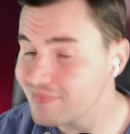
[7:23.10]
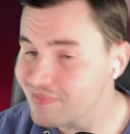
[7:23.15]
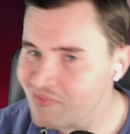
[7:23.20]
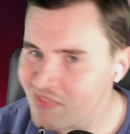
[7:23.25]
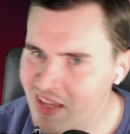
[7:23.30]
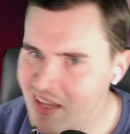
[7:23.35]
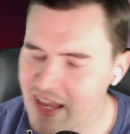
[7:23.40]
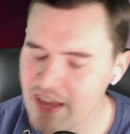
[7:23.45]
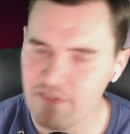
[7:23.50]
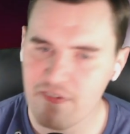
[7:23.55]

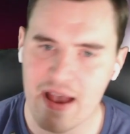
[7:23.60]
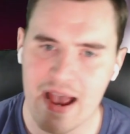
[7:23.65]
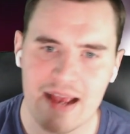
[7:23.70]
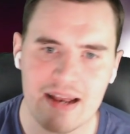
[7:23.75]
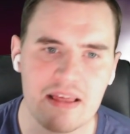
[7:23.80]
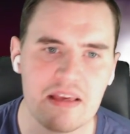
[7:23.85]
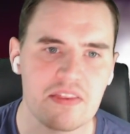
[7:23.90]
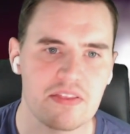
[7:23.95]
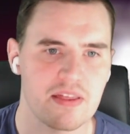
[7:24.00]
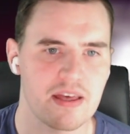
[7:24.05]
If
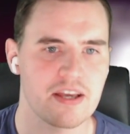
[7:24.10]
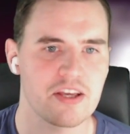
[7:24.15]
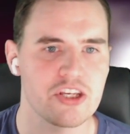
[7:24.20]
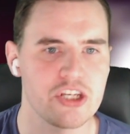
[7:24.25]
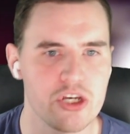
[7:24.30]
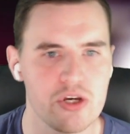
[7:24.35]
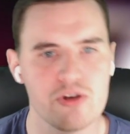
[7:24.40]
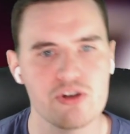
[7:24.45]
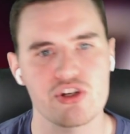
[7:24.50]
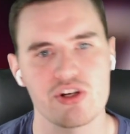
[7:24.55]
anything,
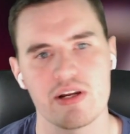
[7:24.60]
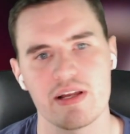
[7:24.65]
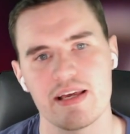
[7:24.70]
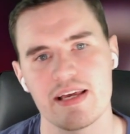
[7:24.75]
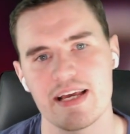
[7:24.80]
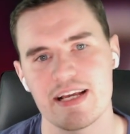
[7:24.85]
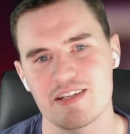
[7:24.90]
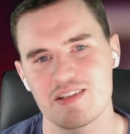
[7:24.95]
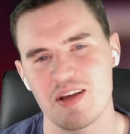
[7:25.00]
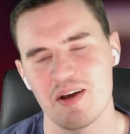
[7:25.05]
usually
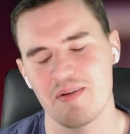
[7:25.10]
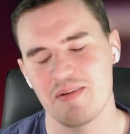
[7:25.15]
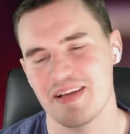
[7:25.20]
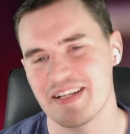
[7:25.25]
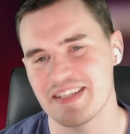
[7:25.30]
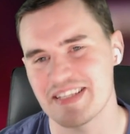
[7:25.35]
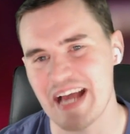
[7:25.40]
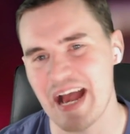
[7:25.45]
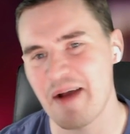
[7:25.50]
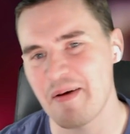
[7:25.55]
it's only
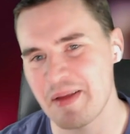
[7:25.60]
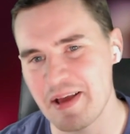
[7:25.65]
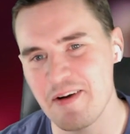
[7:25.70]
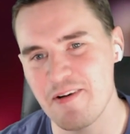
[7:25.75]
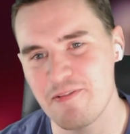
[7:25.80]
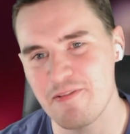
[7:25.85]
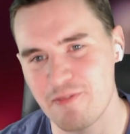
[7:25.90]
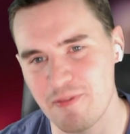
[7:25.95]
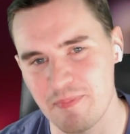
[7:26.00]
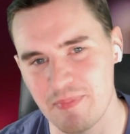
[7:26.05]

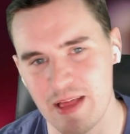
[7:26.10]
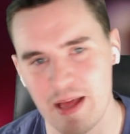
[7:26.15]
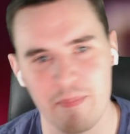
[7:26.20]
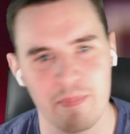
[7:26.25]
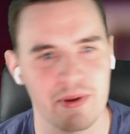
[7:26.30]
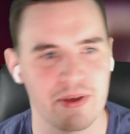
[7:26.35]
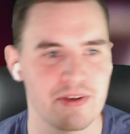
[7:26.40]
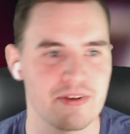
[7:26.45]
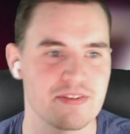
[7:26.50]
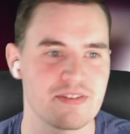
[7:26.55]
downhill from there,
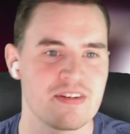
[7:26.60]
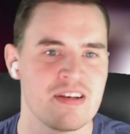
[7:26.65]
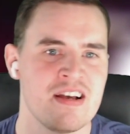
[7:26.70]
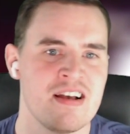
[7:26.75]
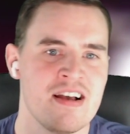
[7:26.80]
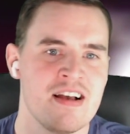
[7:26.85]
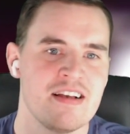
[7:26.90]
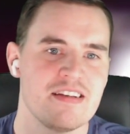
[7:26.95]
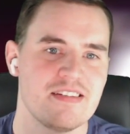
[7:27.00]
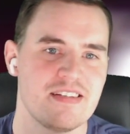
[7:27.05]
because
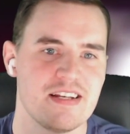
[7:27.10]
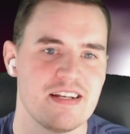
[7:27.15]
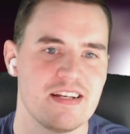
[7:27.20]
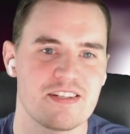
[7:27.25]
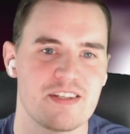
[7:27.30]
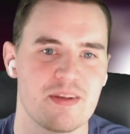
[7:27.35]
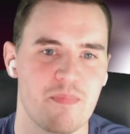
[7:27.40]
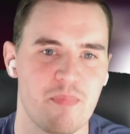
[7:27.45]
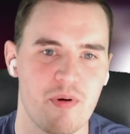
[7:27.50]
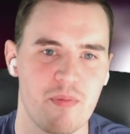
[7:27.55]
since
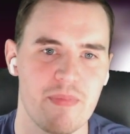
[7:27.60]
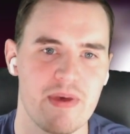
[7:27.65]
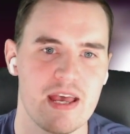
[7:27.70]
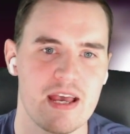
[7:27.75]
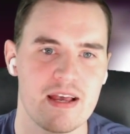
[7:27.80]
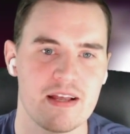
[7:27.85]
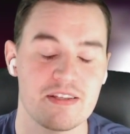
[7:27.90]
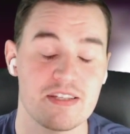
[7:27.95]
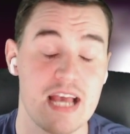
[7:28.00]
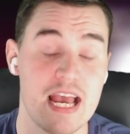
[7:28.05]
the
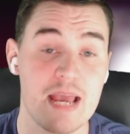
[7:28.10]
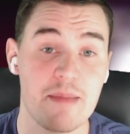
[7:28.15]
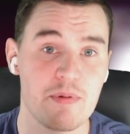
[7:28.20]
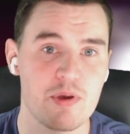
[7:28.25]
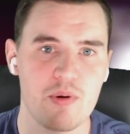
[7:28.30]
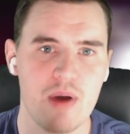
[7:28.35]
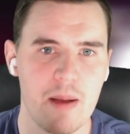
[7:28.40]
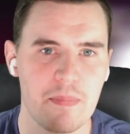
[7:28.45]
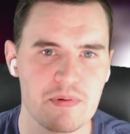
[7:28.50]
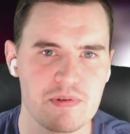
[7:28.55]
premiere
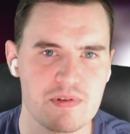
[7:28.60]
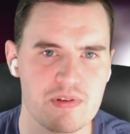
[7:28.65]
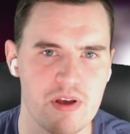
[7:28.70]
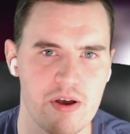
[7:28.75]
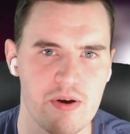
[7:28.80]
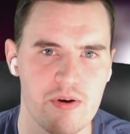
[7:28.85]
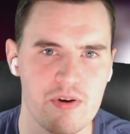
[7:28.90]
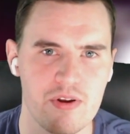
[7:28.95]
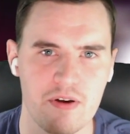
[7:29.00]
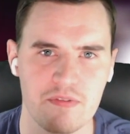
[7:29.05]
debut
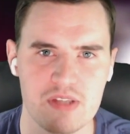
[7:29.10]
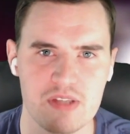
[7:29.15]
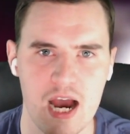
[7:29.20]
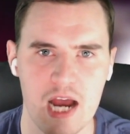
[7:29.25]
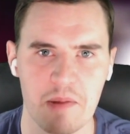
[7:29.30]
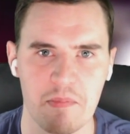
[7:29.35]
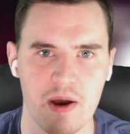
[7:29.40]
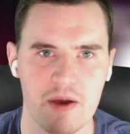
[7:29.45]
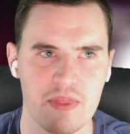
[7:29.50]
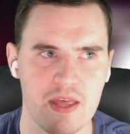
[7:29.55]
episode of
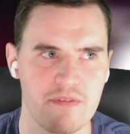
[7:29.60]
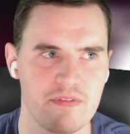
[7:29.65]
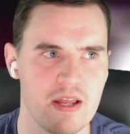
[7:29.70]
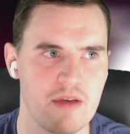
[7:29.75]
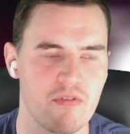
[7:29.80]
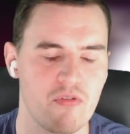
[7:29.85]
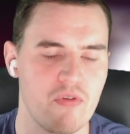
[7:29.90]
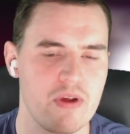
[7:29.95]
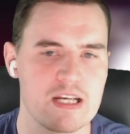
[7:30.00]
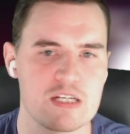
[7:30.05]
Dynamite, they've
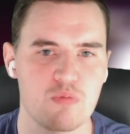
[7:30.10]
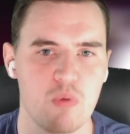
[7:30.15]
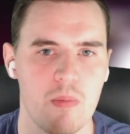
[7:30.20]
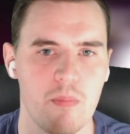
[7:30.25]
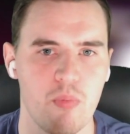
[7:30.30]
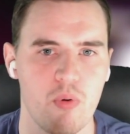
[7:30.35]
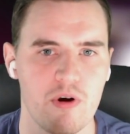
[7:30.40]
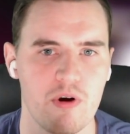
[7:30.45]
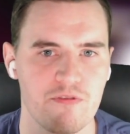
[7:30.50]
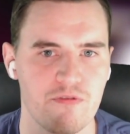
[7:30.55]
never reached
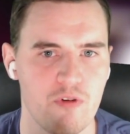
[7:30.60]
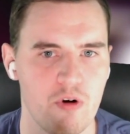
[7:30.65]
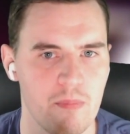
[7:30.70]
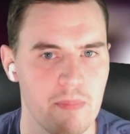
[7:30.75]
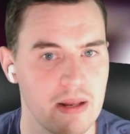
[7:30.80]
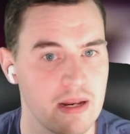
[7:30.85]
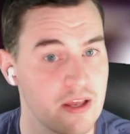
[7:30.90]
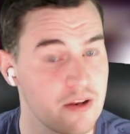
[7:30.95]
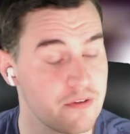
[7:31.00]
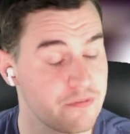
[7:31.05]
1.4
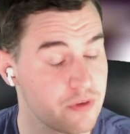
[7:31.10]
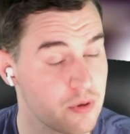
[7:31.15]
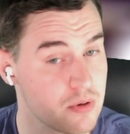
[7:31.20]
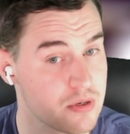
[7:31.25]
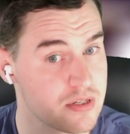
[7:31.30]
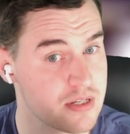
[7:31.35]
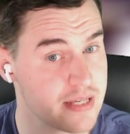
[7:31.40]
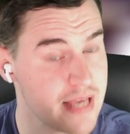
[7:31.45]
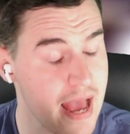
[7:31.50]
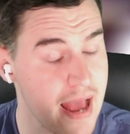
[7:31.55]
million
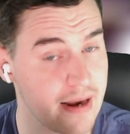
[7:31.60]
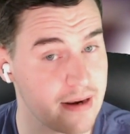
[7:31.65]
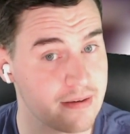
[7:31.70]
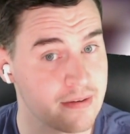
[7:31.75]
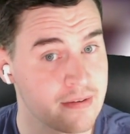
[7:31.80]
viewers again.